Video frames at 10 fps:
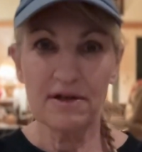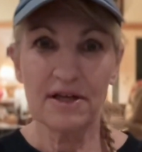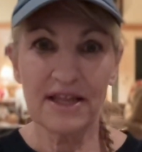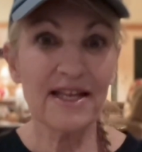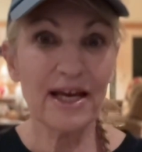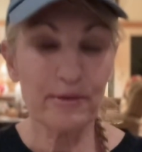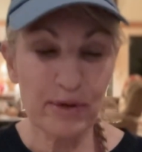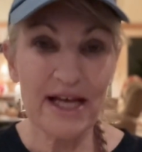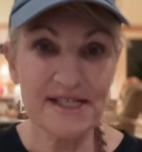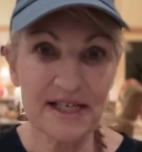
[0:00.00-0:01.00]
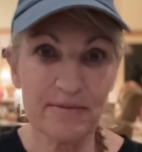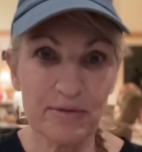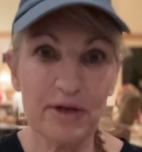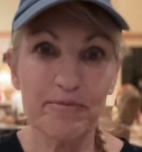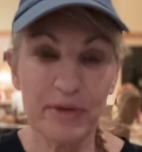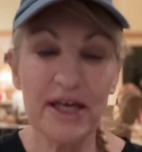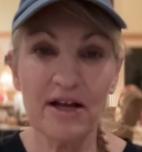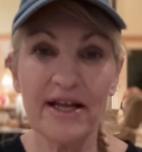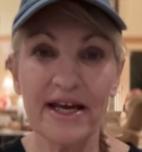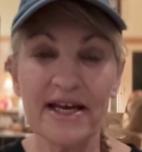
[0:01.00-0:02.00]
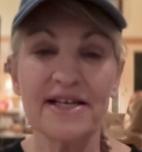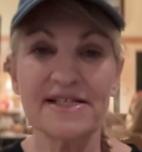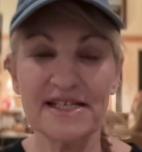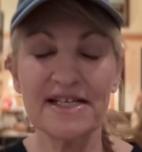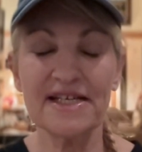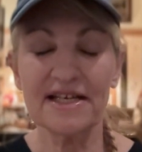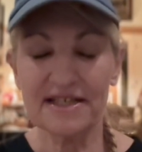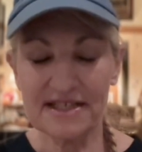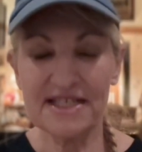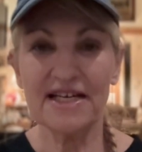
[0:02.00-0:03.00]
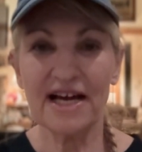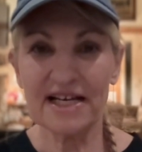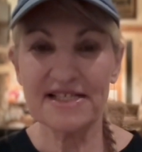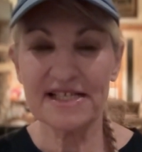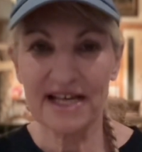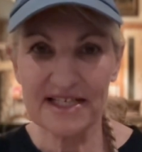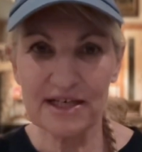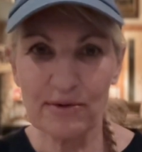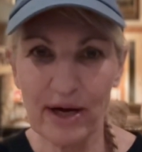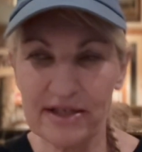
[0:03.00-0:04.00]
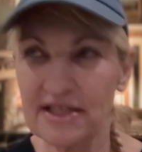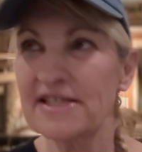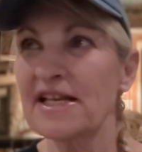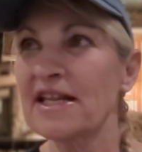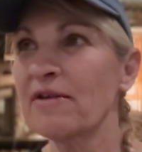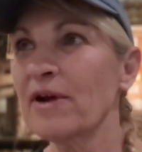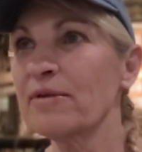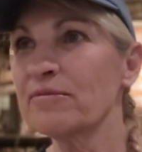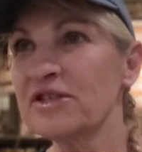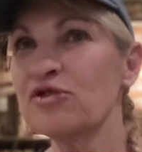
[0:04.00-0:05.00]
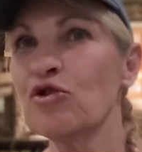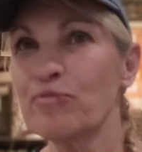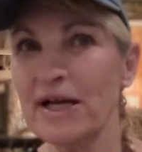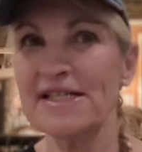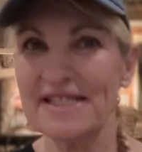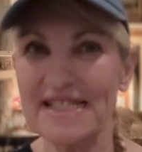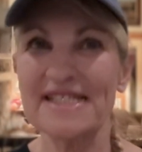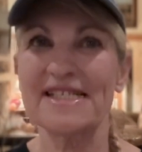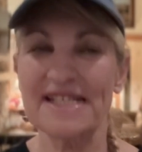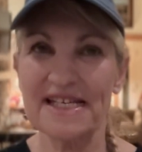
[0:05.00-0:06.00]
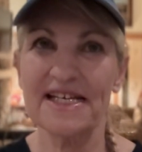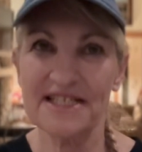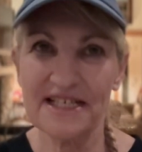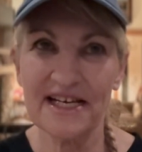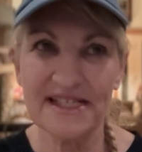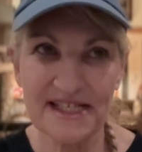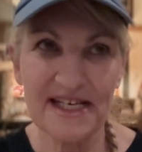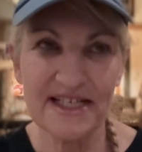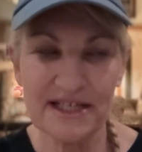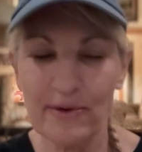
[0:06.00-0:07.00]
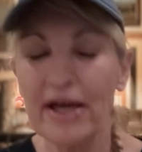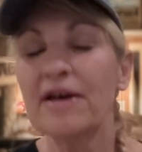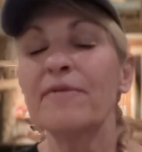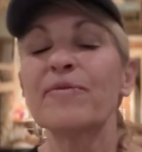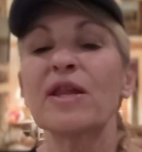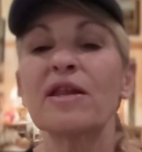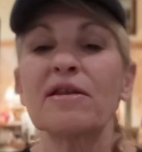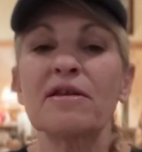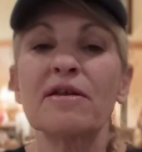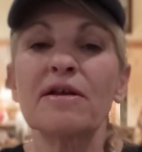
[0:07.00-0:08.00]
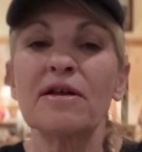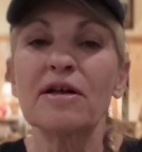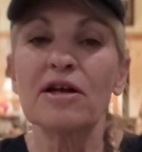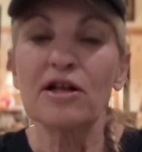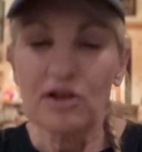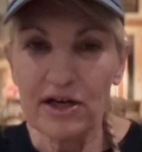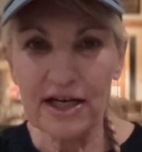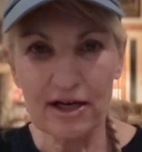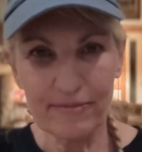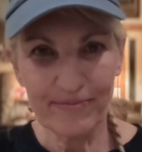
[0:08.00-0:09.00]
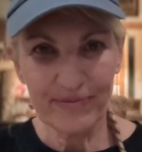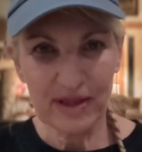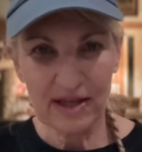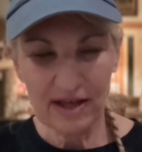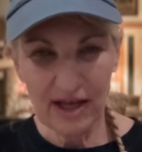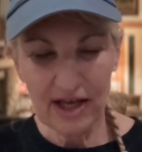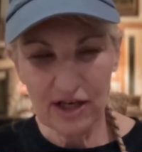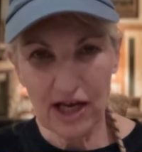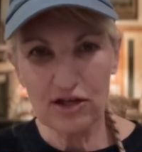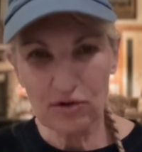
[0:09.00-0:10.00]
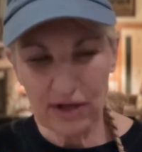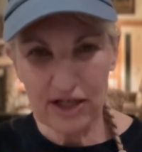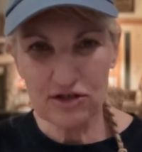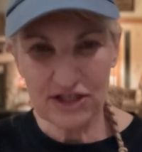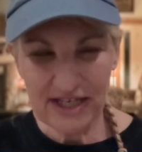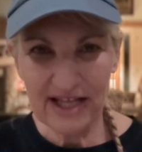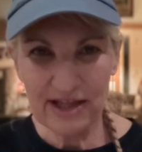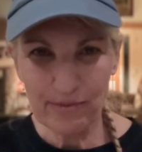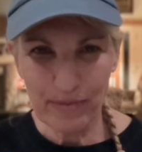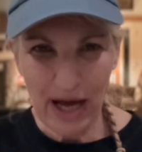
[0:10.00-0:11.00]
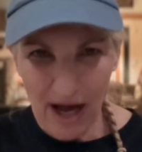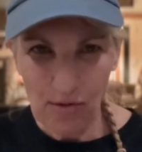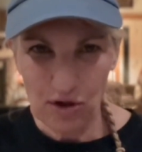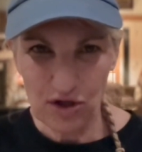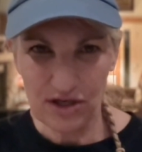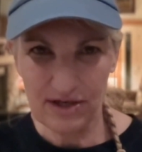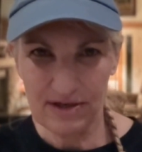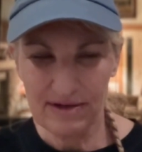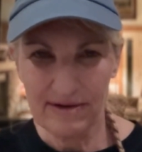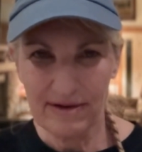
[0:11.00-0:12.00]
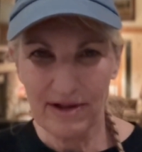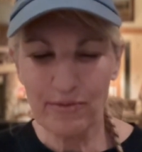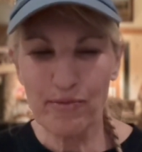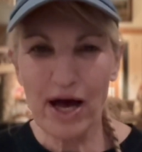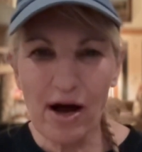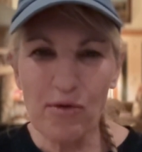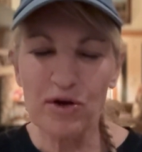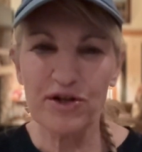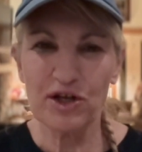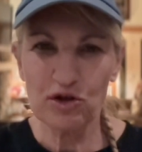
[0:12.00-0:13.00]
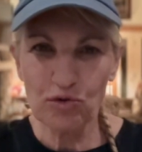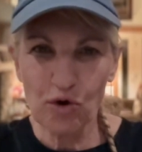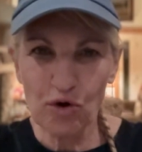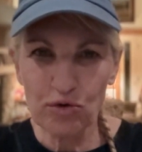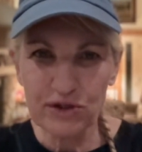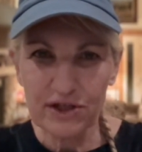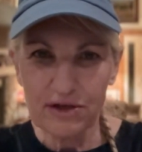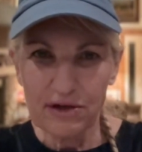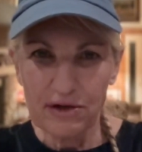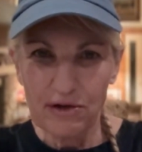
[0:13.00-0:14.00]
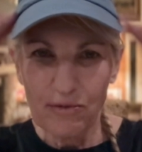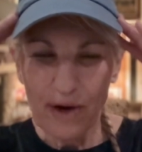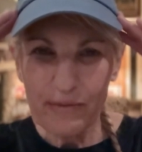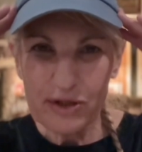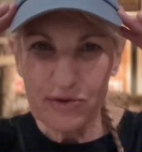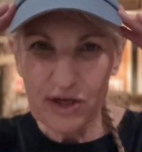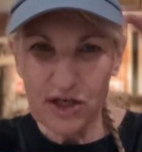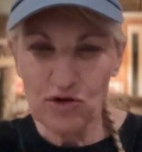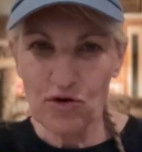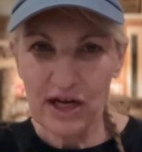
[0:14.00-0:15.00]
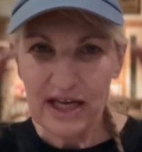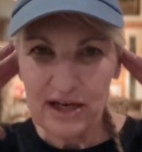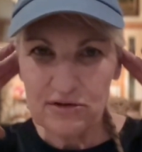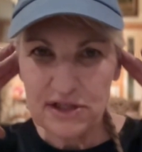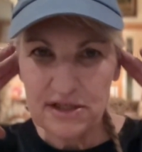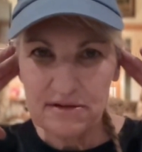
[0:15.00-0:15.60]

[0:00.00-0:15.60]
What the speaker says: then like plastic, but Plasticity. Did I say that right? Neuroplasticity, Ticity. Look it up, and you'll understand the power that you hold right between your ears,